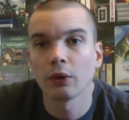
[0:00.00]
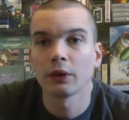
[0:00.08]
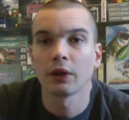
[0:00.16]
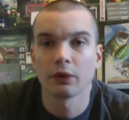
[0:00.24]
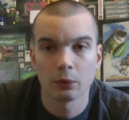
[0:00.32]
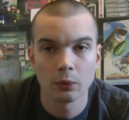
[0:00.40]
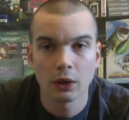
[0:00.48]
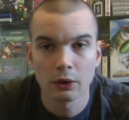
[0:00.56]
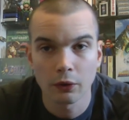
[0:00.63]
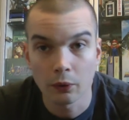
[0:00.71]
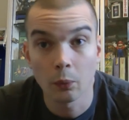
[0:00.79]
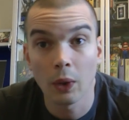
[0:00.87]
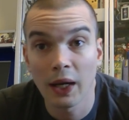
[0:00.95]
another one on
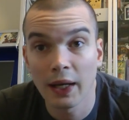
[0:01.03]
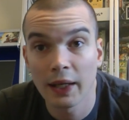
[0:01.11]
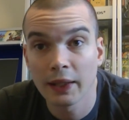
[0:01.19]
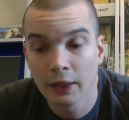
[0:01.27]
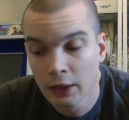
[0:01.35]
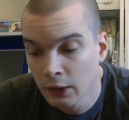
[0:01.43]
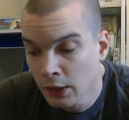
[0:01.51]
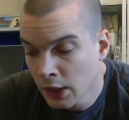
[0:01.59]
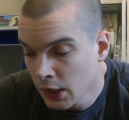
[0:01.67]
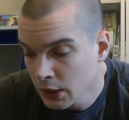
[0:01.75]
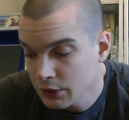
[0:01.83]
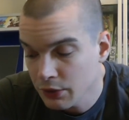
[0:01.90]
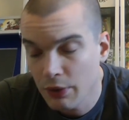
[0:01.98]
the way.
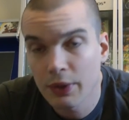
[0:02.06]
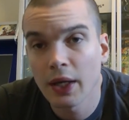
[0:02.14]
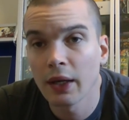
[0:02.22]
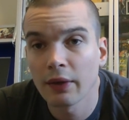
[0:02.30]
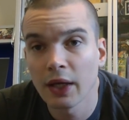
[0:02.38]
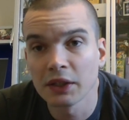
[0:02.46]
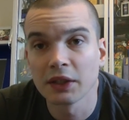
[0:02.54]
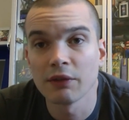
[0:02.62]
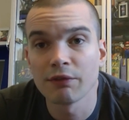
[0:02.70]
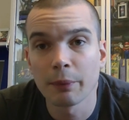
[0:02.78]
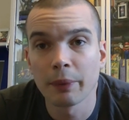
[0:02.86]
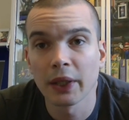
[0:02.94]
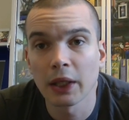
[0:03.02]
So yeah, that's it
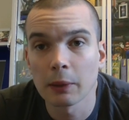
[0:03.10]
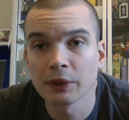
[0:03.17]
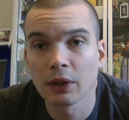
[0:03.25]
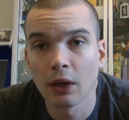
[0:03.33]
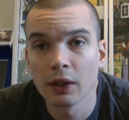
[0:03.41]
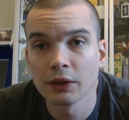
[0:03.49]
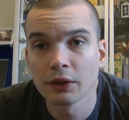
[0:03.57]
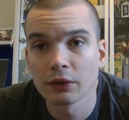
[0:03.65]
for pickups, guys.